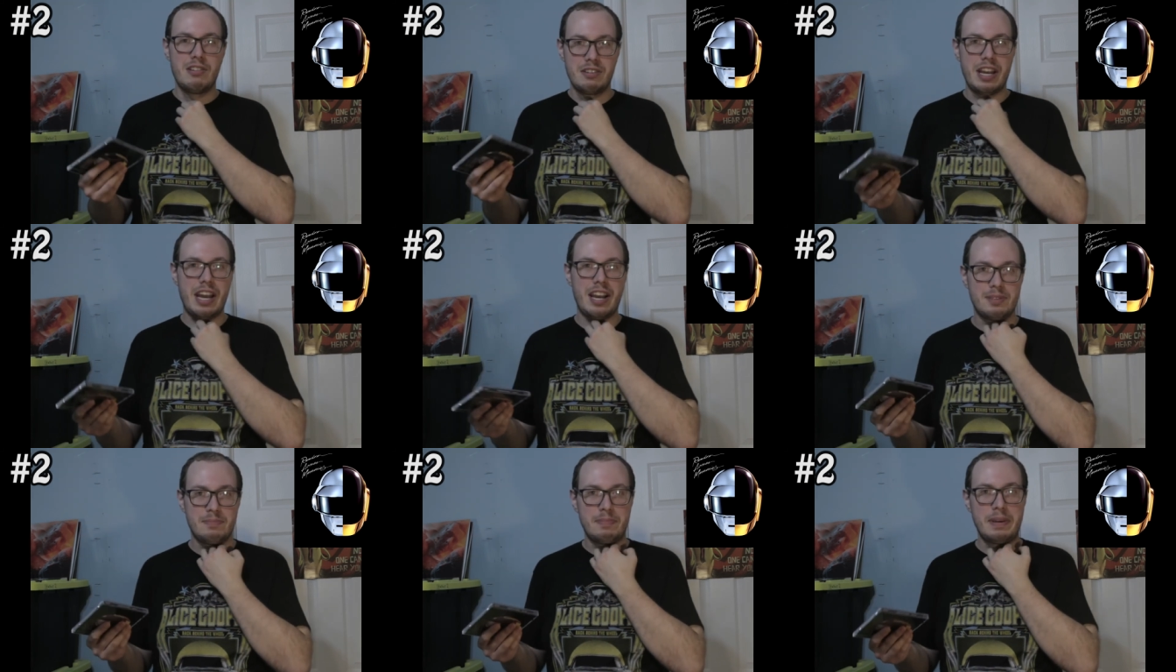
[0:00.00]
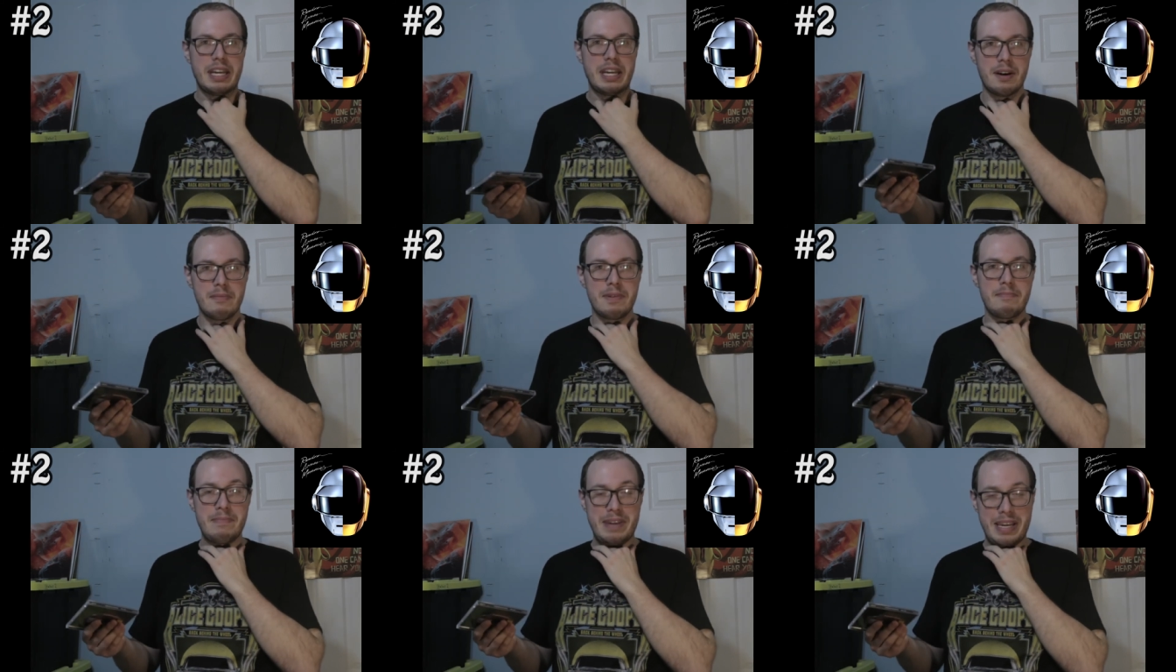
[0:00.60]
has become
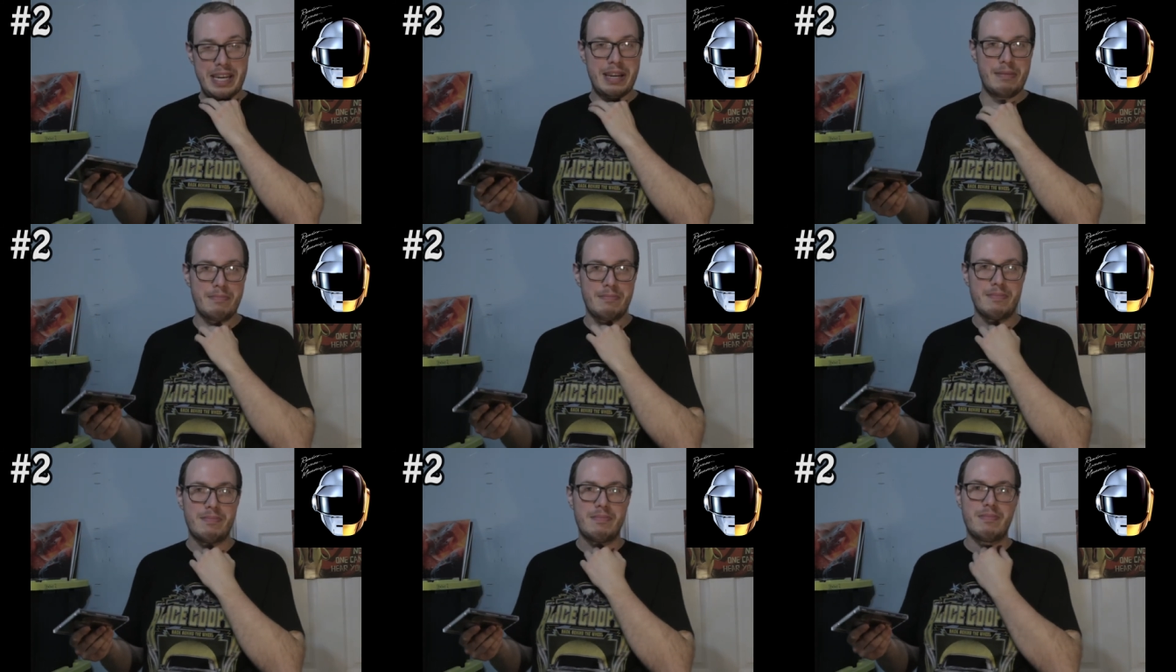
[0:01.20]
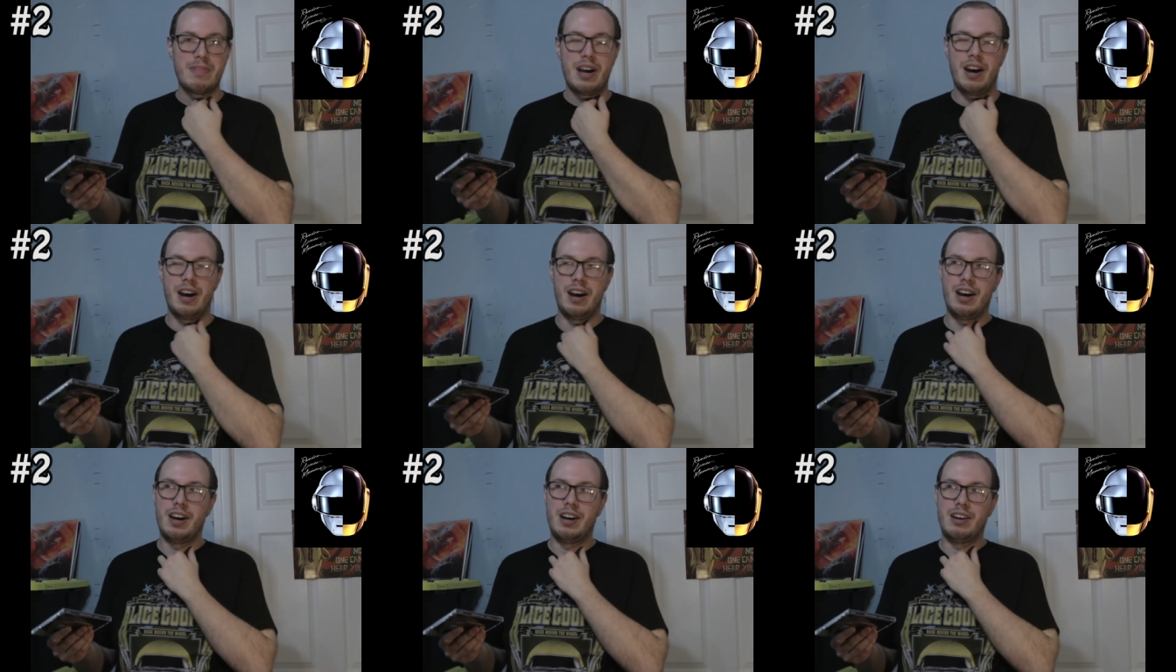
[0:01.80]
a meme.
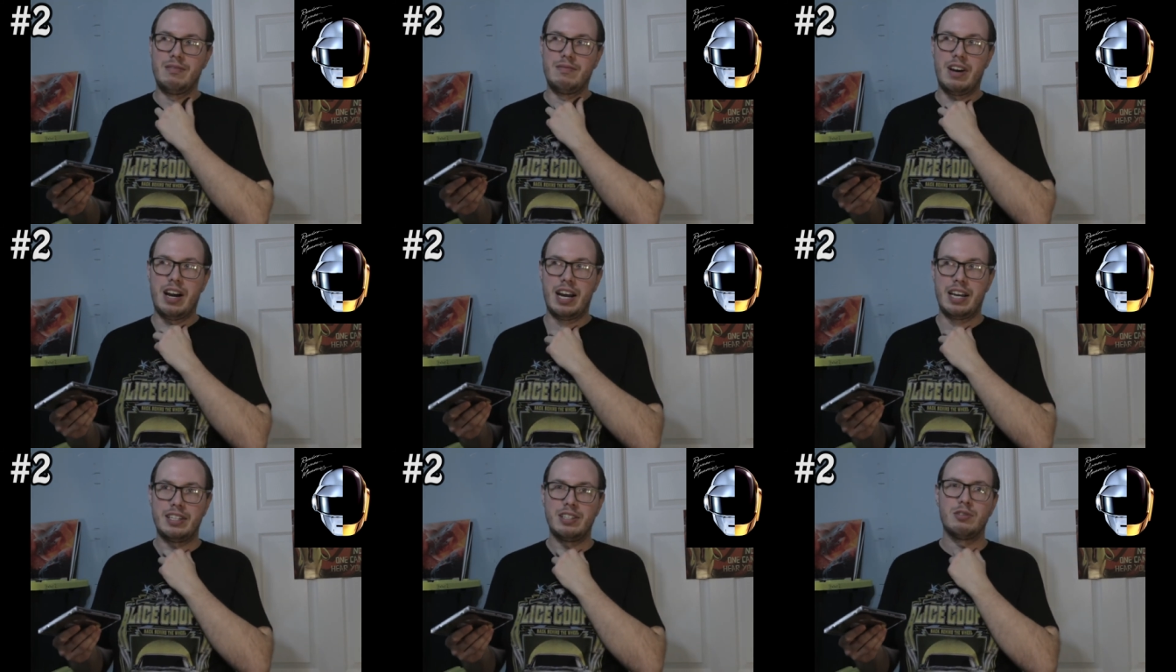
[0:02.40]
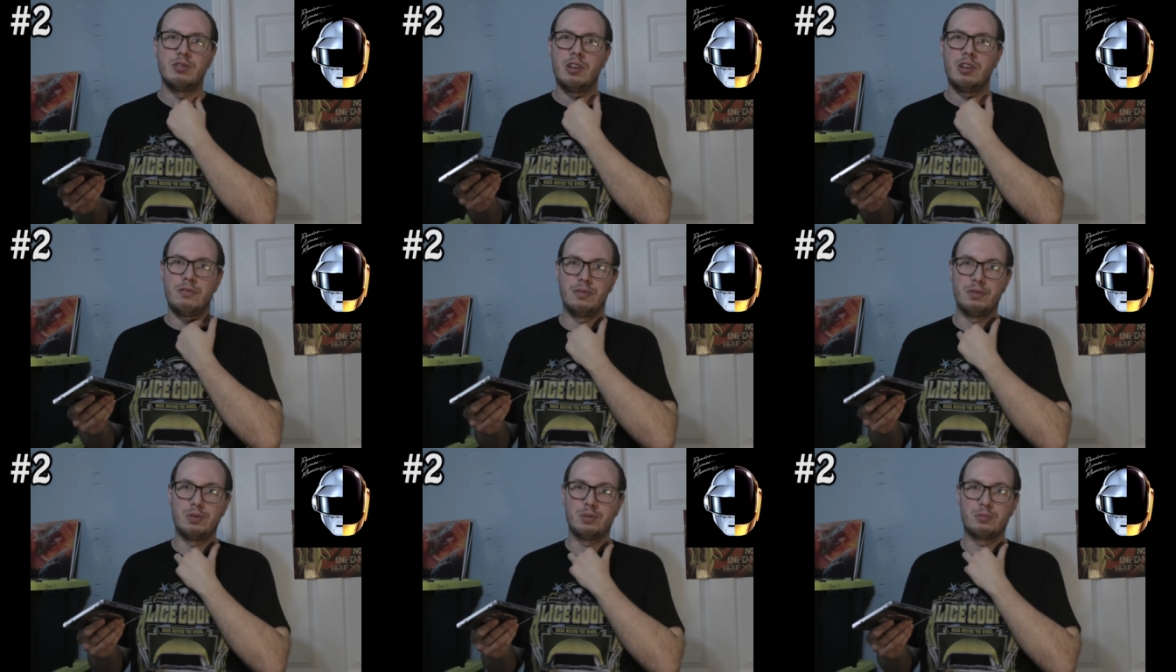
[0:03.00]
Um, I don't know if it
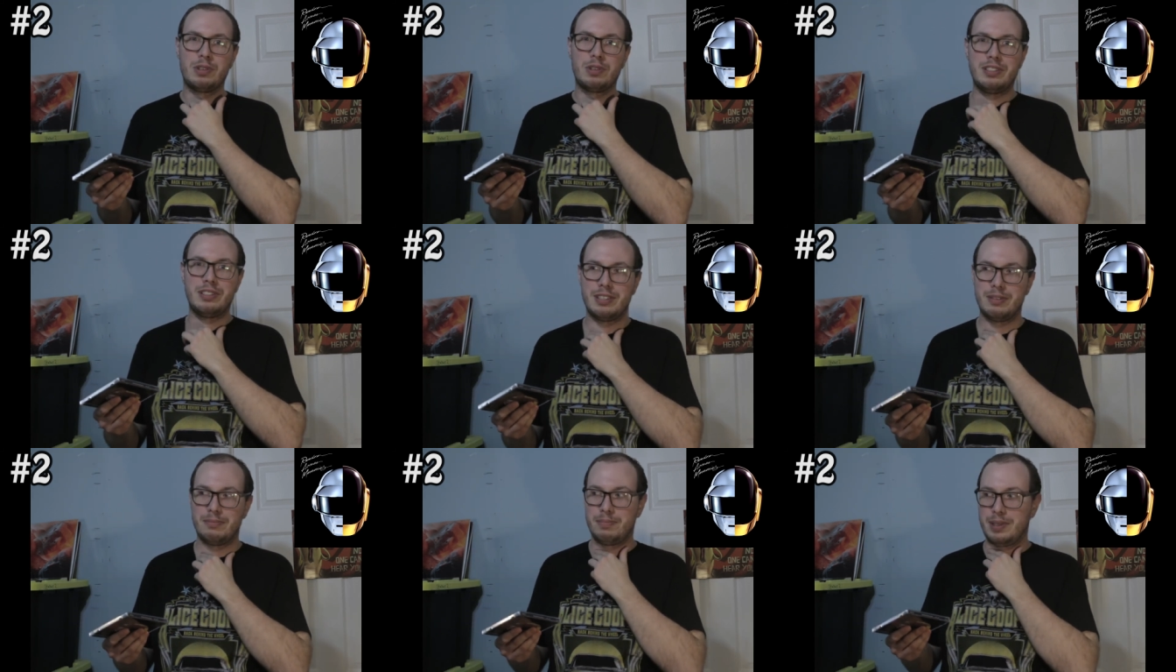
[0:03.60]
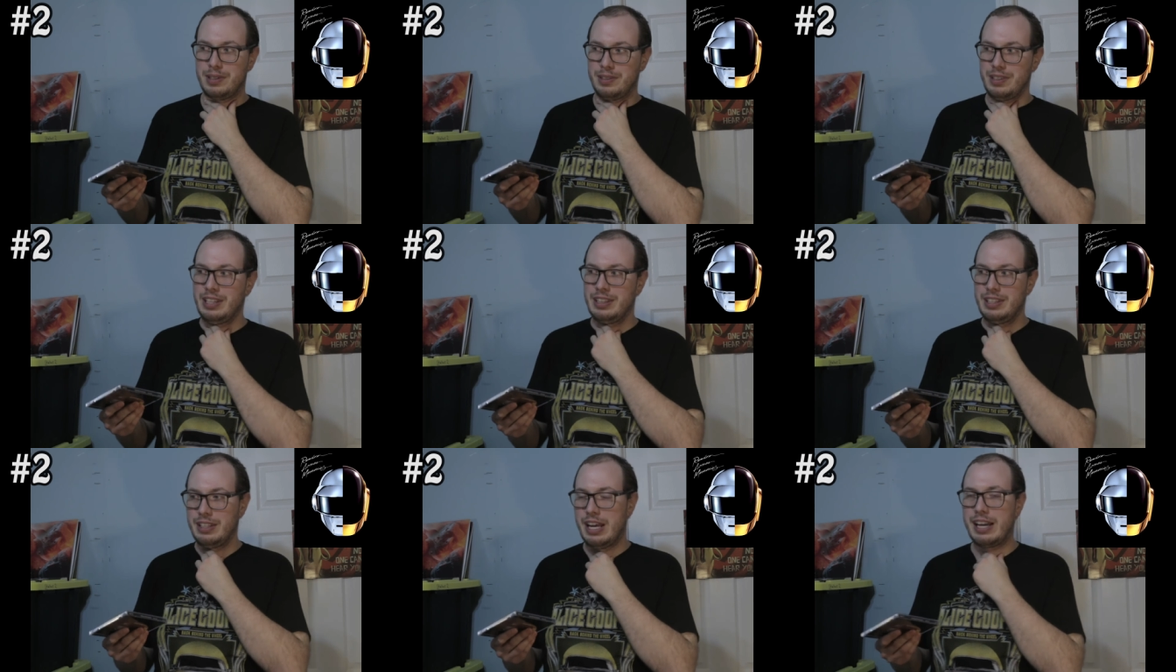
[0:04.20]
was recent, but in
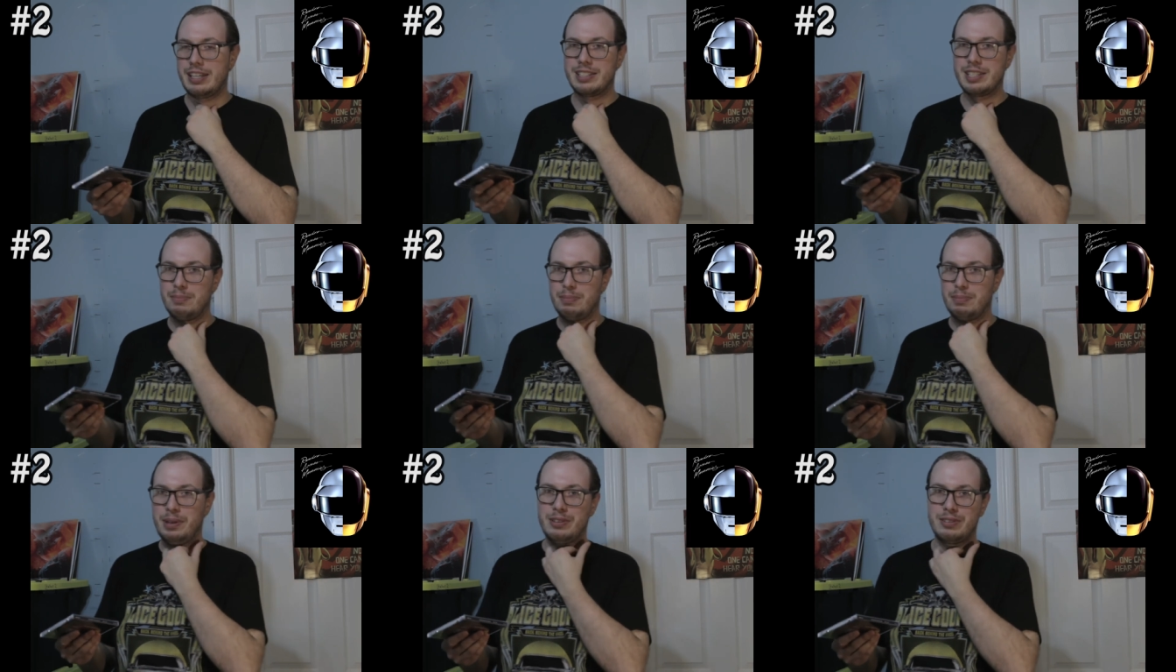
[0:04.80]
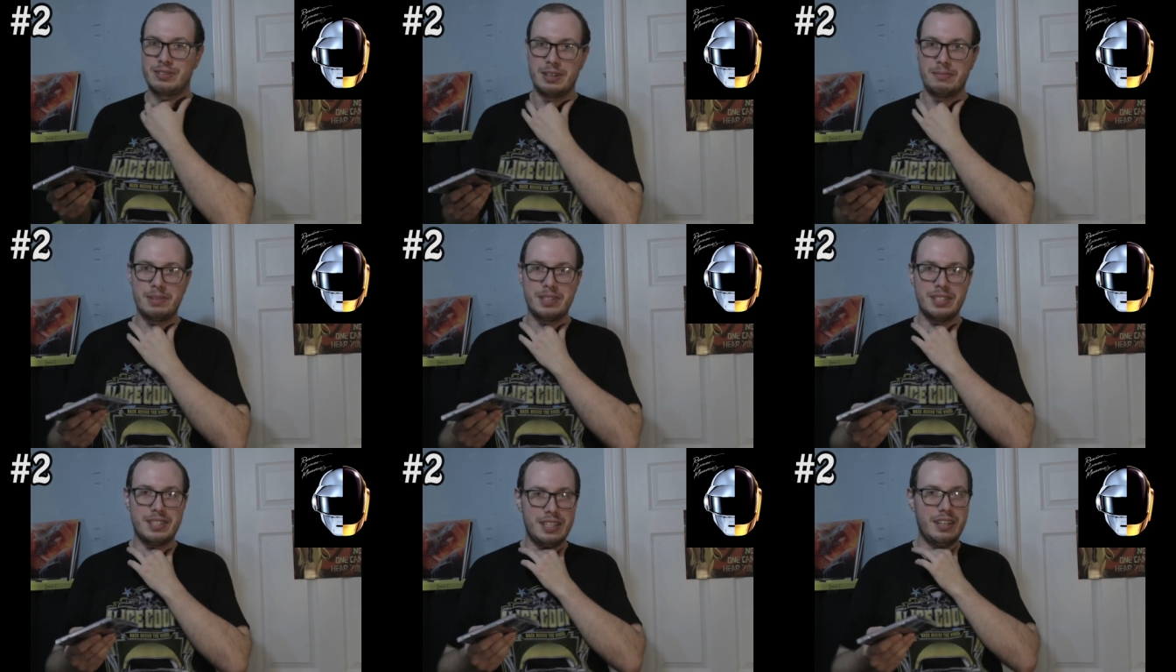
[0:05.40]
the last couple years, I've been
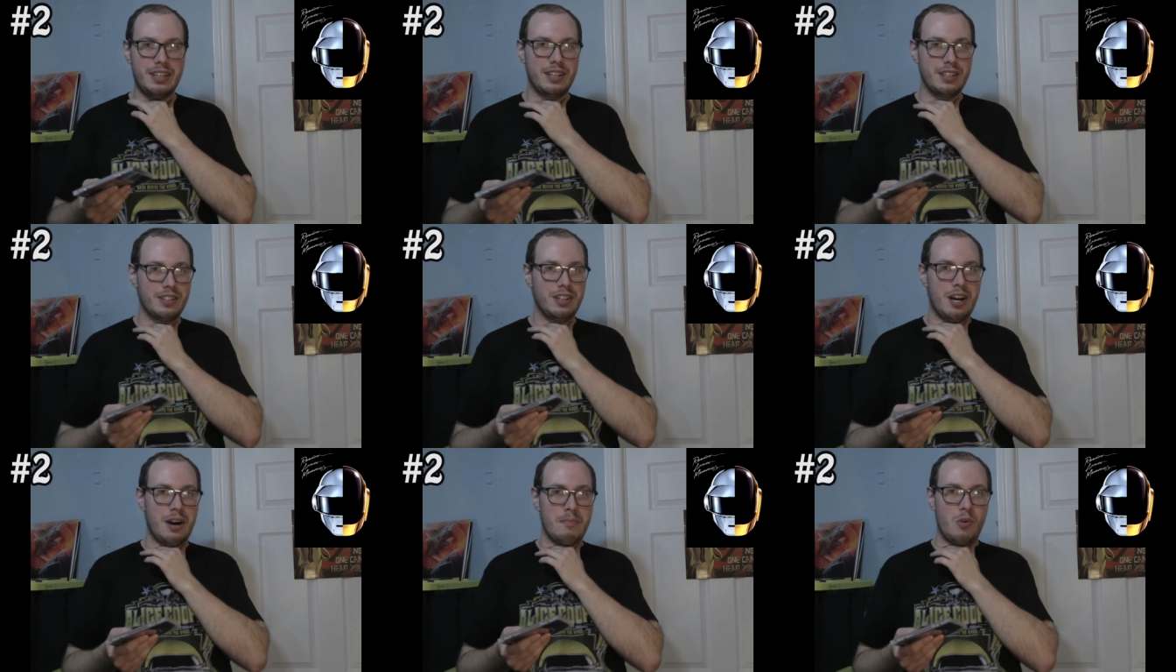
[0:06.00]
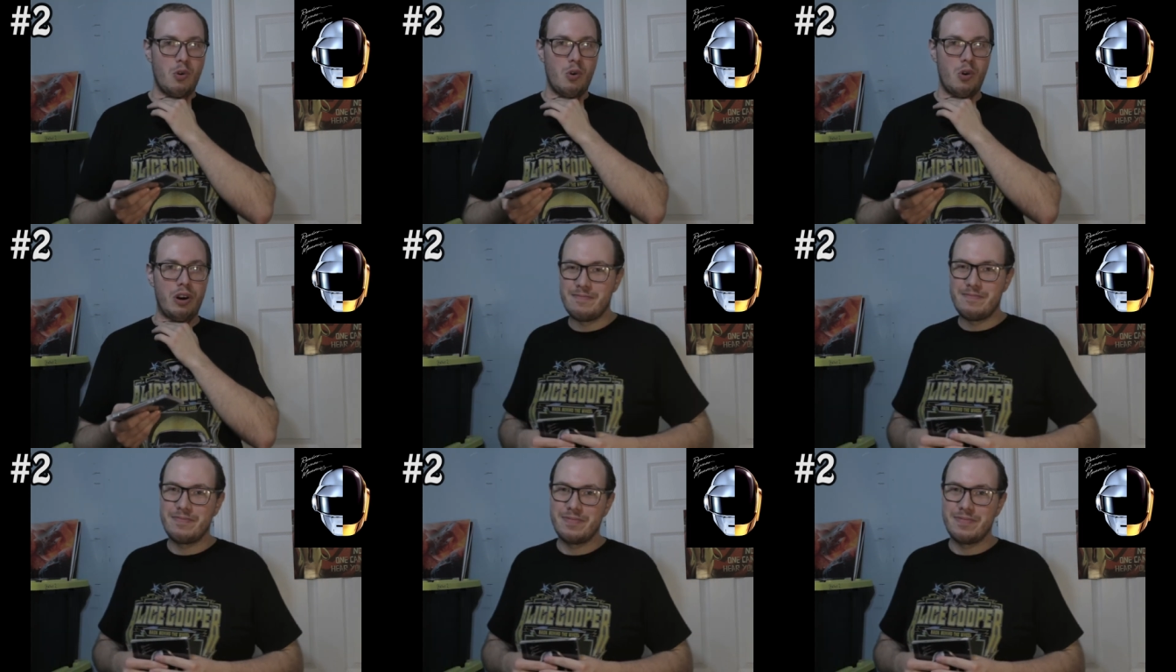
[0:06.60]
seeing it a lot more.